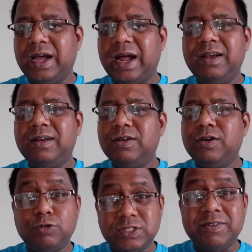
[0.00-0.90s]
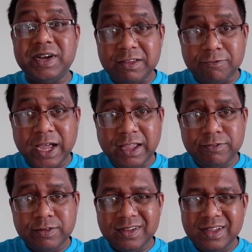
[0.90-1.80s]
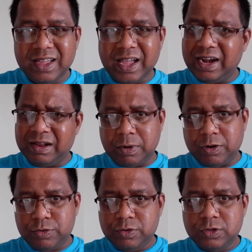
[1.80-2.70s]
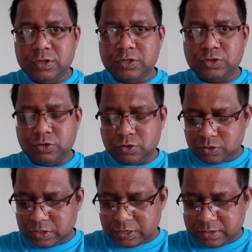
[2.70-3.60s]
at 475 and above. So